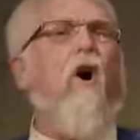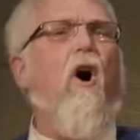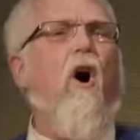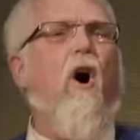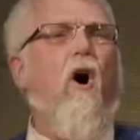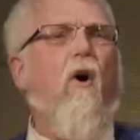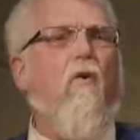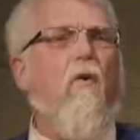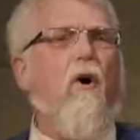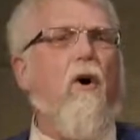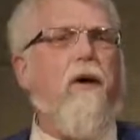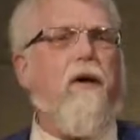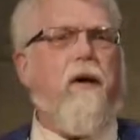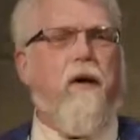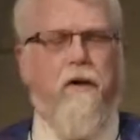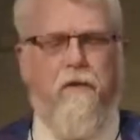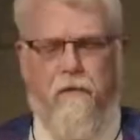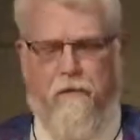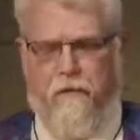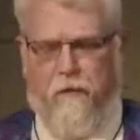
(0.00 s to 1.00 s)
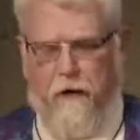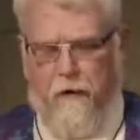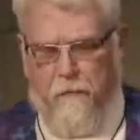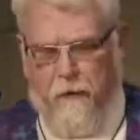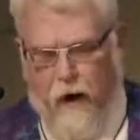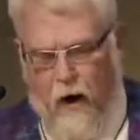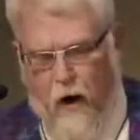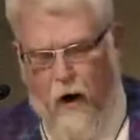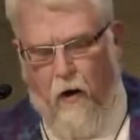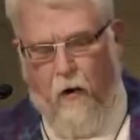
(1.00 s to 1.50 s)
all working
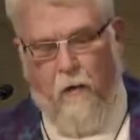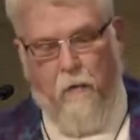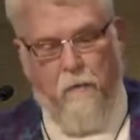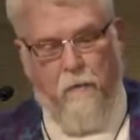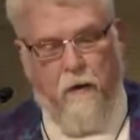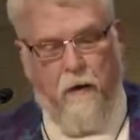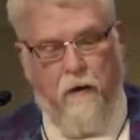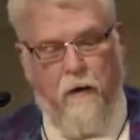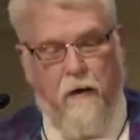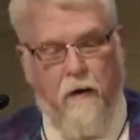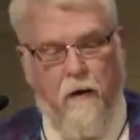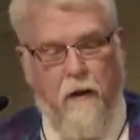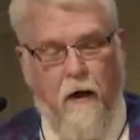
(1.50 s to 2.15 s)
from home,